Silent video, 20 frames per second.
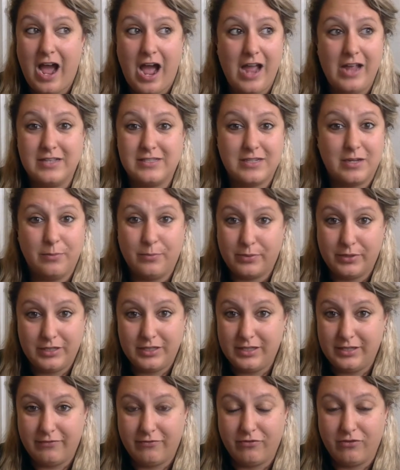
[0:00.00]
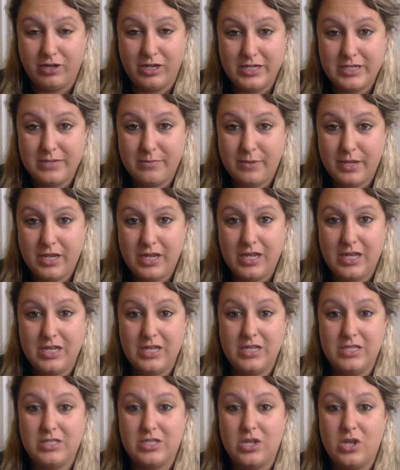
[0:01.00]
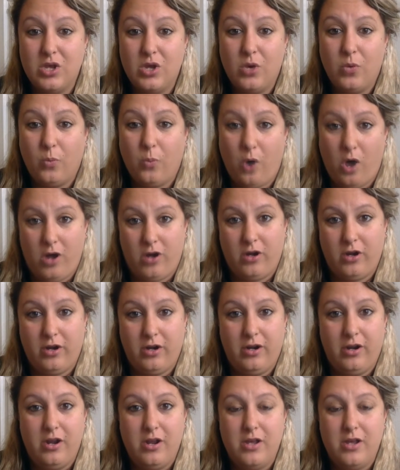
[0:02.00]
is completely free to me is water.